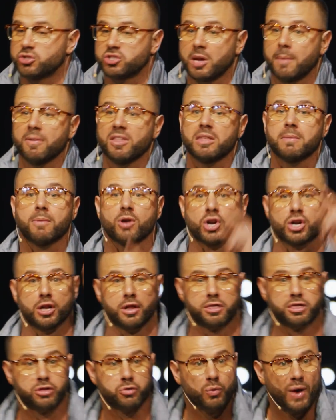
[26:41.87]
you. Some of them are going to
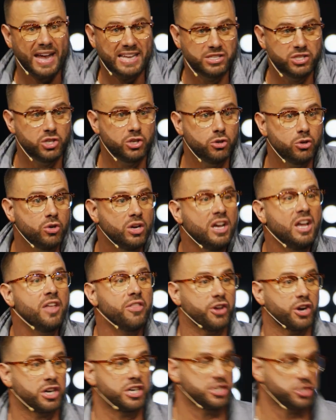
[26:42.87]
threaten you.
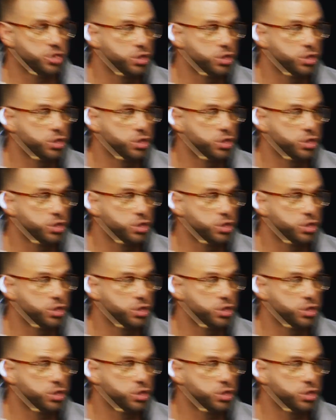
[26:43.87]
They're going to